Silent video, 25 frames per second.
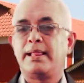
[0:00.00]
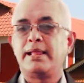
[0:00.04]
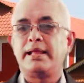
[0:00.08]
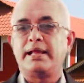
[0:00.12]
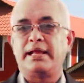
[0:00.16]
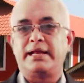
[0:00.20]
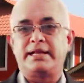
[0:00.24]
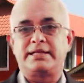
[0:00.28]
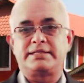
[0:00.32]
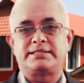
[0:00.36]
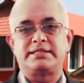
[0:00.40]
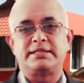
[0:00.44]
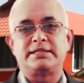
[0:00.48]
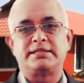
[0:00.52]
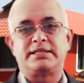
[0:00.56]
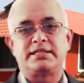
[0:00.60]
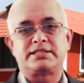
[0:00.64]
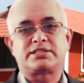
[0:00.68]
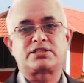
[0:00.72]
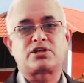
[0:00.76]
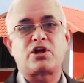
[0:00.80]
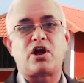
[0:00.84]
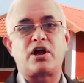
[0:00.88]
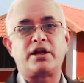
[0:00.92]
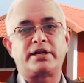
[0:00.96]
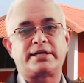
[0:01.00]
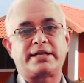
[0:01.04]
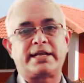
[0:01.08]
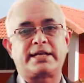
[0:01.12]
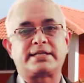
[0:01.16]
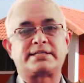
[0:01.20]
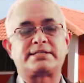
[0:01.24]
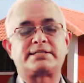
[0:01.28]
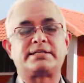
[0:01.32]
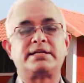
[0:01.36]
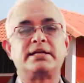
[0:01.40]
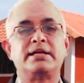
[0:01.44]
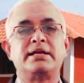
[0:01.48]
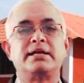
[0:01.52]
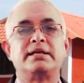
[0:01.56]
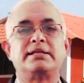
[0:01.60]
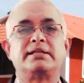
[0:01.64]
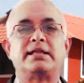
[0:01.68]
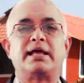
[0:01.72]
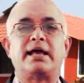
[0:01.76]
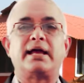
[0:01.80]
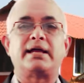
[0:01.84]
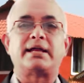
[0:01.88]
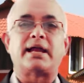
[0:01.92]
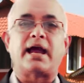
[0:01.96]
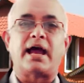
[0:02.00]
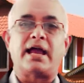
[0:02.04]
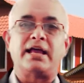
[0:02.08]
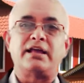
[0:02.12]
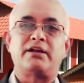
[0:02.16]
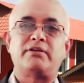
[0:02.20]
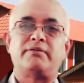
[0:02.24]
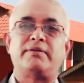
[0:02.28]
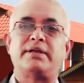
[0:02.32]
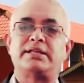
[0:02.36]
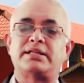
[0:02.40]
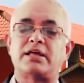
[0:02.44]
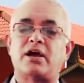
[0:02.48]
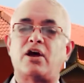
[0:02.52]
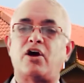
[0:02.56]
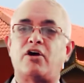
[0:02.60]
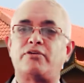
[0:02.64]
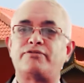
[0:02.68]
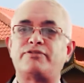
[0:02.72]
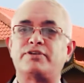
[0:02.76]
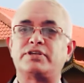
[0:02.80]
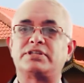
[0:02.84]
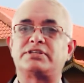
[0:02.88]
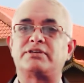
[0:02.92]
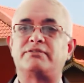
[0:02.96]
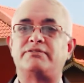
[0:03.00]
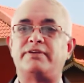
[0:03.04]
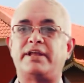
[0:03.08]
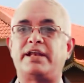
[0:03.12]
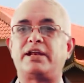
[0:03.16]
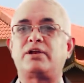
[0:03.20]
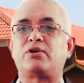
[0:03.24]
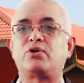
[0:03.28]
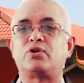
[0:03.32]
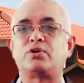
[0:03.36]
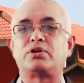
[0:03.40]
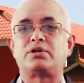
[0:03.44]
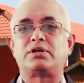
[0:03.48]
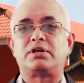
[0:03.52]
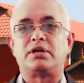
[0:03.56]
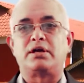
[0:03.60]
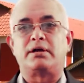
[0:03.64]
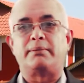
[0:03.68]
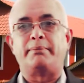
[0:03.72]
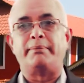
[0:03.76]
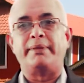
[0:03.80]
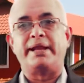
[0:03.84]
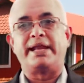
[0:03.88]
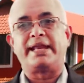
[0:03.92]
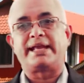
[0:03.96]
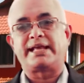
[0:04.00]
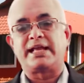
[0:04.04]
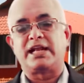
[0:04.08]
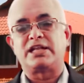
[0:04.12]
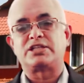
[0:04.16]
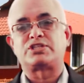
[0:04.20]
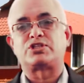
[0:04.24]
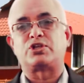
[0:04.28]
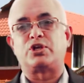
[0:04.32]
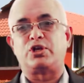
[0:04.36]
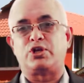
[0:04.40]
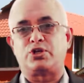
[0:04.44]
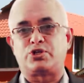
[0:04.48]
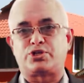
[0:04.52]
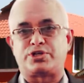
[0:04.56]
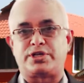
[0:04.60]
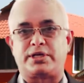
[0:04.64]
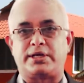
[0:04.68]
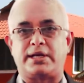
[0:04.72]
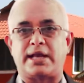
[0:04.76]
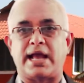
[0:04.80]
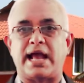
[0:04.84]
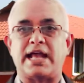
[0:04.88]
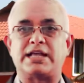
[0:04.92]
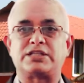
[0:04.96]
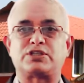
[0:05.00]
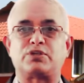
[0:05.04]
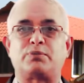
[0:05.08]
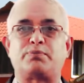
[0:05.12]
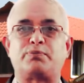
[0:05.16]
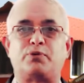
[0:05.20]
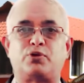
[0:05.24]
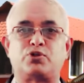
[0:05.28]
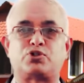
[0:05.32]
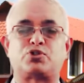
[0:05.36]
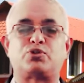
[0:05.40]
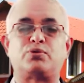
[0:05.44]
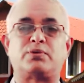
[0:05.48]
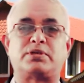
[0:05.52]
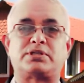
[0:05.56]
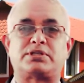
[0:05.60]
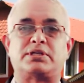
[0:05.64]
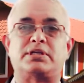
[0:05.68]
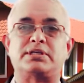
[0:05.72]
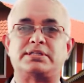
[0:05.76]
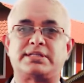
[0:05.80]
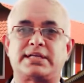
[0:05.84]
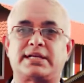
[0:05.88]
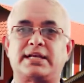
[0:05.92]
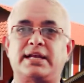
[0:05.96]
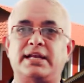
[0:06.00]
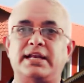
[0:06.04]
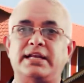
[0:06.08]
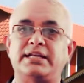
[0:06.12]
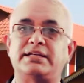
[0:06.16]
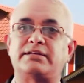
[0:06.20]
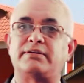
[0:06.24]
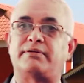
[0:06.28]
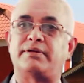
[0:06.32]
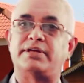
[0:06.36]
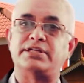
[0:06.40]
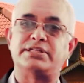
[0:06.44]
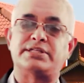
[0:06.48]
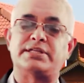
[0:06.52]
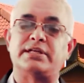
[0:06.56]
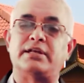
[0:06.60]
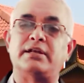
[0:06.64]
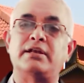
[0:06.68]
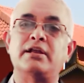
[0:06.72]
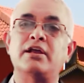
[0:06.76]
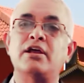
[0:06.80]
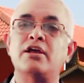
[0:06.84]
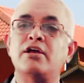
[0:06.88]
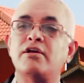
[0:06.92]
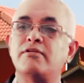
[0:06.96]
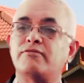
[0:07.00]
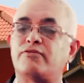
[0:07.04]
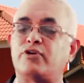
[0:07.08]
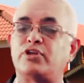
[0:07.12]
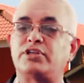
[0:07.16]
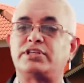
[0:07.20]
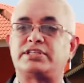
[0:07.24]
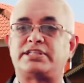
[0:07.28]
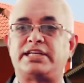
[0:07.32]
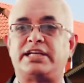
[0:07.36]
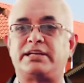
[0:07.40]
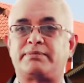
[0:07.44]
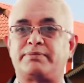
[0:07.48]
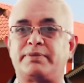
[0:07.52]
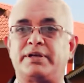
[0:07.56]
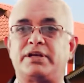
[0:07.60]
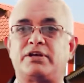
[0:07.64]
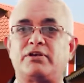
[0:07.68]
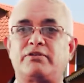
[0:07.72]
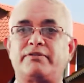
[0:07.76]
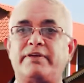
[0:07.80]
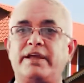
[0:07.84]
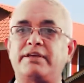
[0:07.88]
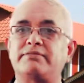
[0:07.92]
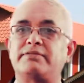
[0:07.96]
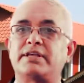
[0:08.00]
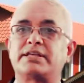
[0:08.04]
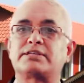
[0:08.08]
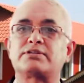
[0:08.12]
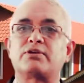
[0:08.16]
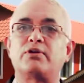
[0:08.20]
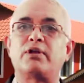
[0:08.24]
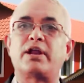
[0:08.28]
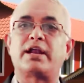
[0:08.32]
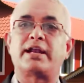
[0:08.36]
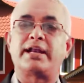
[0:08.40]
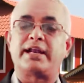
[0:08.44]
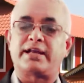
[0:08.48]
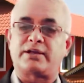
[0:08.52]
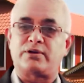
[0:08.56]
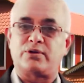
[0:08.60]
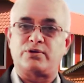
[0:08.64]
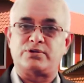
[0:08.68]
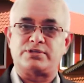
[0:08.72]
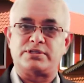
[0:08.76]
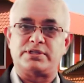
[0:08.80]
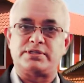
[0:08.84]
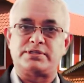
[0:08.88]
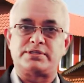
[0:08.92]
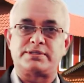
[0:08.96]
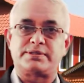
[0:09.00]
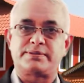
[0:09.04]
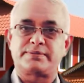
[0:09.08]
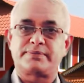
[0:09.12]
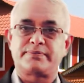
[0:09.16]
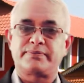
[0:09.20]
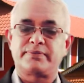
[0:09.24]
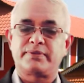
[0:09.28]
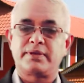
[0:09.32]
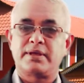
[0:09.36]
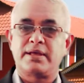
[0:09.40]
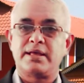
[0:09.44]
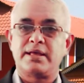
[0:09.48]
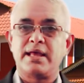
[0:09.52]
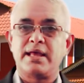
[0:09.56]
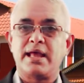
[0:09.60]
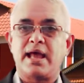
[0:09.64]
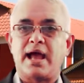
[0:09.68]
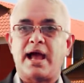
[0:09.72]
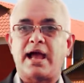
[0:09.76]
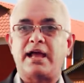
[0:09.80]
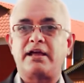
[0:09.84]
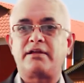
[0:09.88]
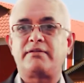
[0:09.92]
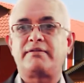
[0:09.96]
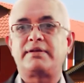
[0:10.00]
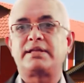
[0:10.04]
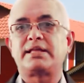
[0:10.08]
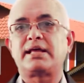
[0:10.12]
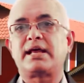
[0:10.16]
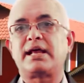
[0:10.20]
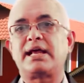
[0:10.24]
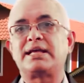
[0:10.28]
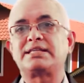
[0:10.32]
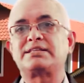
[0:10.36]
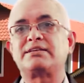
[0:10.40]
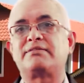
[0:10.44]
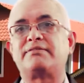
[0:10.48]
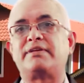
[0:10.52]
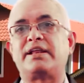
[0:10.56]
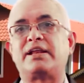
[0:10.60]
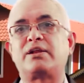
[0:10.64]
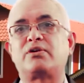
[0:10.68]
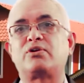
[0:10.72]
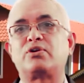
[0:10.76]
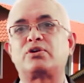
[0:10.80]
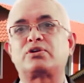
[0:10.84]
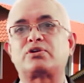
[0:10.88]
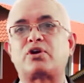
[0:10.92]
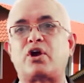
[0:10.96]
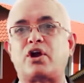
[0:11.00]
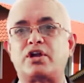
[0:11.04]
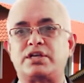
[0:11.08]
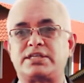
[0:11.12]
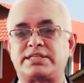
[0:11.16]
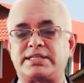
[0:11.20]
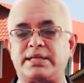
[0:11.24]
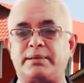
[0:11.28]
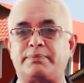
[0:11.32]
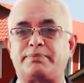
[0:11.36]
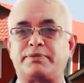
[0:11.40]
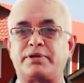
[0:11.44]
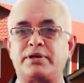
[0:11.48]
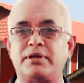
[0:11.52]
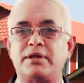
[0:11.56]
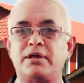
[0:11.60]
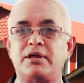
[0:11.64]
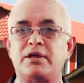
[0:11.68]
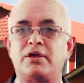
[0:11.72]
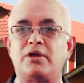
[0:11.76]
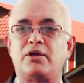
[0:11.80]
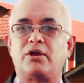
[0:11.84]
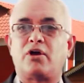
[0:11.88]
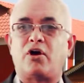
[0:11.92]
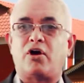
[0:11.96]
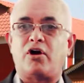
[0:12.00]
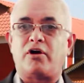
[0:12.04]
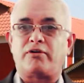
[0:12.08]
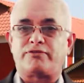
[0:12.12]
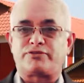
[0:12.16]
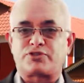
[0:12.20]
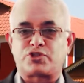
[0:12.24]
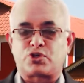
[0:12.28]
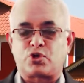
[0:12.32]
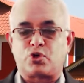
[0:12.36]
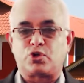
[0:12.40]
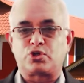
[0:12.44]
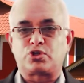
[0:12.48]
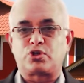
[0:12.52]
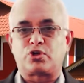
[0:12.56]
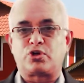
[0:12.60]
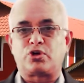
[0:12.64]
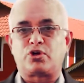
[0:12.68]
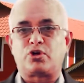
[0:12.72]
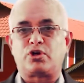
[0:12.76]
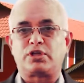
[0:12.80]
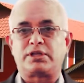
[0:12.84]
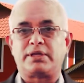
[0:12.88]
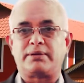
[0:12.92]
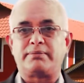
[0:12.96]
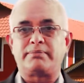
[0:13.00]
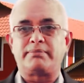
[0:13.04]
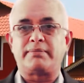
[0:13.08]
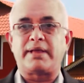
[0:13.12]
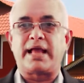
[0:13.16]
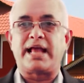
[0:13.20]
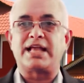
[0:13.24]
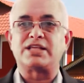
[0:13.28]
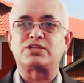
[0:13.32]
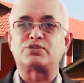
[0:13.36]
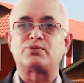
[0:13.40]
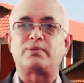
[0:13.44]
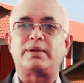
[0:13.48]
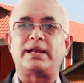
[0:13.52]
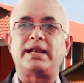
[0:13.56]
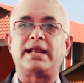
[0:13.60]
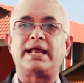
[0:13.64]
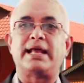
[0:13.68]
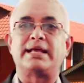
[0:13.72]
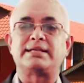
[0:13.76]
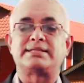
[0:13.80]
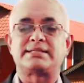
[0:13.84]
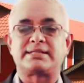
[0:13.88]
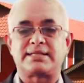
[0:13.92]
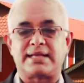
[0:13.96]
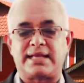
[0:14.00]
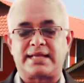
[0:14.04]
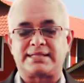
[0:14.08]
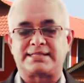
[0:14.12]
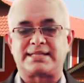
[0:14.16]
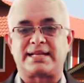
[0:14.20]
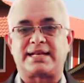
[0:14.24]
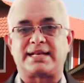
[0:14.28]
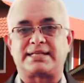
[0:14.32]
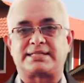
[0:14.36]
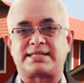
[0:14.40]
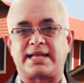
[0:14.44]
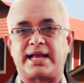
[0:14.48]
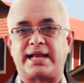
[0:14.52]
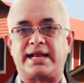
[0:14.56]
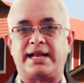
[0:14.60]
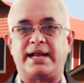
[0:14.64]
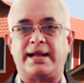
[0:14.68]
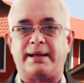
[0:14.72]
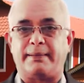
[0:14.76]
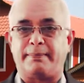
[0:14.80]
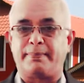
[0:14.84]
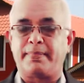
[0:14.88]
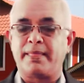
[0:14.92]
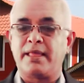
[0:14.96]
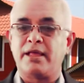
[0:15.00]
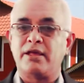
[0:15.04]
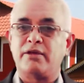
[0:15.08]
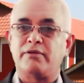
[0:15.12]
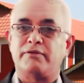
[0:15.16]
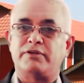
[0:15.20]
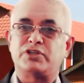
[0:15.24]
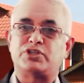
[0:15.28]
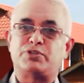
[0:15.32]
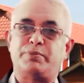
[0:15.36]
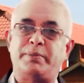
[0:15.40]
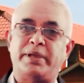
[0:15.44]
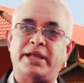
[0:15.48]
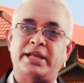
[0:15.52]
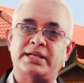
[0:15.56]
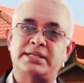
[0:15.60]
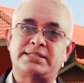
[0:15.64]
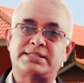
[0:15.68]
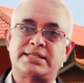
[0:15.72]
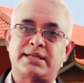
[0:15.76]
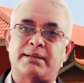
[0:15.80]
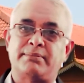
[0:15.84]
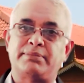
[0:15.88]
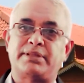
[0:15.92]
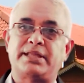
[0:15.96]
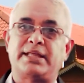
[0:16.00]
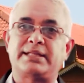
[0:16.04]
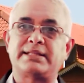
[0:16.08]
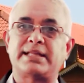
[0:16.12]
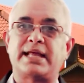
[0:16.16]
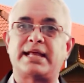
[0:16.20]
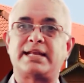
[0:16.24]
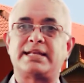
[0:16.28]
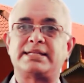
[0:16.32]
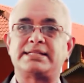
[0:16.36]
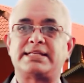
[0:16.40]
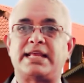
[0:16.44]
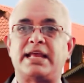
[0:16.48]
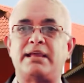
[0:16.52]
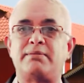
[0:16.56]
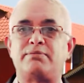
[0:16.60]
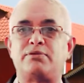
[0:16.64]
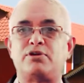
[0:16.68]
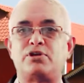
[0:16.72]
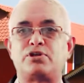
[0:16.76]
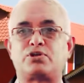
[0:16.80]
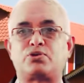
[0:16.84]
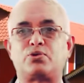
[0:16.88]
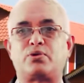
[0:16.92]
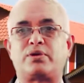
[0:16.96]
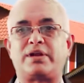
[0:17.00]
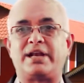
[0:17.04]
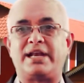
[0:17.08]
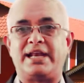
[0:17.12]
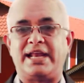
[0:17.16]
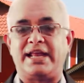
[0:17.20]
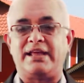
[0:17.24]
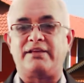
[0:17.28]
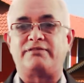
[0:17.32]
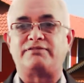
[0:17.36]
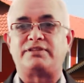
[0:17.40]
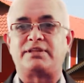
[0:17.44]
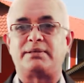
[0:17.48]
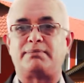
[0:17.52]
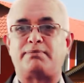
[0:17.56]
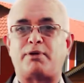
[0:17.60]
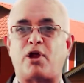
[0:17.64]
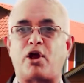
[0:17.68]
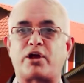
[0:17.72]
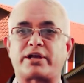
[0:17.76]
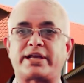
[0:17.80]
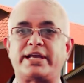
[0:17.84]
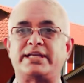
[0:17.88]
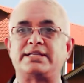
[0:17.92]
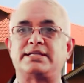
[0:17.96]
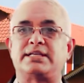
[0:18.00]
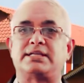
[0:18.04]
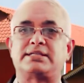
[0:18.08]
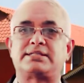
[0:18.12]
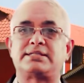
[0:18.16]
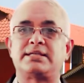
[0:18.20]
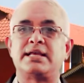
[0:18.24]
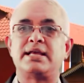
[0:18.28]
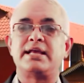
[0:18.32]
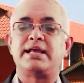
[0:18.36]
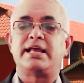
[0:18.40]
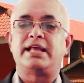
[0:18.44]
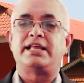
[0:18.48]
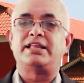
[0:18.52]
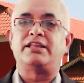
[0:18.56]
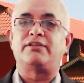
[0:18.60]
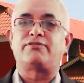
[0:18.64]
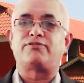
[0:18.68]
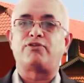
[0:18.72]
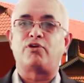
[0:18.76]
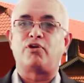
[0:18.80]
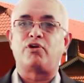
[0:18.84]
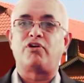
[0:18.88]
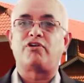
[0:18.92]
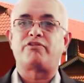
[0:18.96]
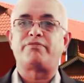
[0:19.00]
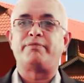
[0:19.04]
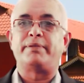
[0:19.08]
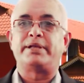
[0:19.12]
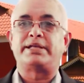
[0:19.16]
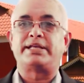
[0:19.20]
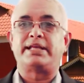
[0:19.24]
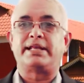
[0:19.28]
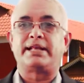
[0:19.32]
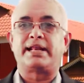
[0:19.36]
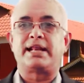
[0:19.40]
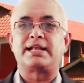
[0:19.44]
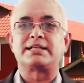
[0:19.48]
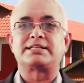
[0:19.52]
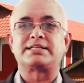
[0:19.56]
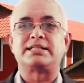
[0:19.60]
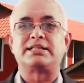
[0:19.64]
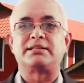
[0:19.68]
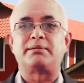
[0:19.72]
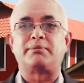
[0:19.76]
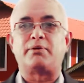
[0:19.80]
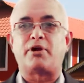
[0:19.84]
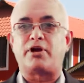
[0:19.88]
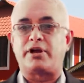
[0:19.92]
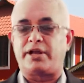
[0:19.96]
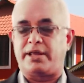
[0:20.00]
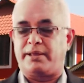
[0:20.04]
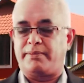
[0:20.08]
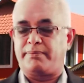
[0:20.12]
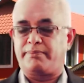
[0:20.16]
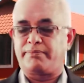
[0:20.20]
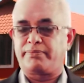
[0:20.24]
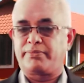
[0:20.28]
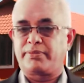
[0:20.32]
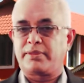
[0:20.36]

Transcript: It is in this context that Ayurveda offers a very good medical solution as opposed to a surgical intervention for the treatment of avascular necrosis. Ayurveda has a very good concept of Srodhorodham as well as a Rasayana, which means something that is able to relieve the blockages in the flow of materials in the body.